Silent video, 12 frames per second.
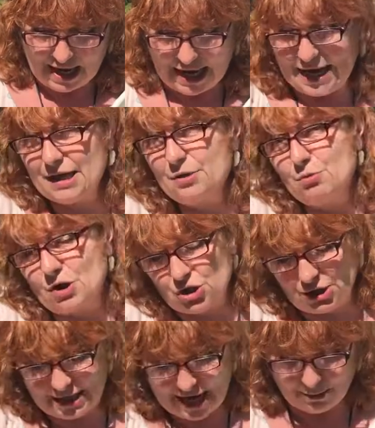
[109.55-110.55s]
I had a
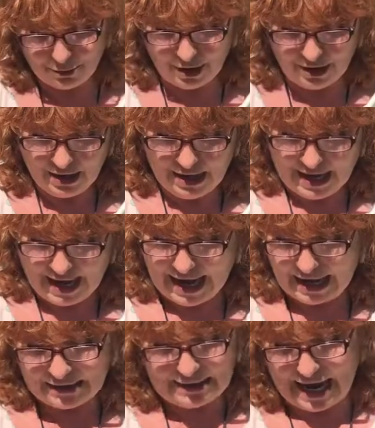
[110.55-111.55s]
Russian camera
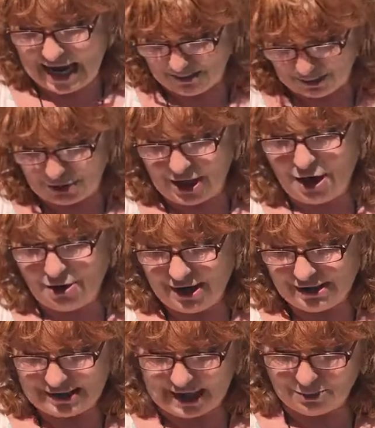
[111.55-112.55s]
and a
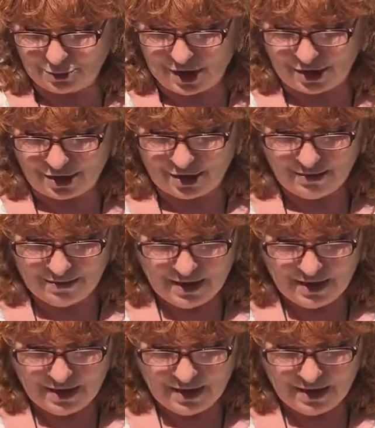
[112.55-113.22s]
Bulgarian typewriter.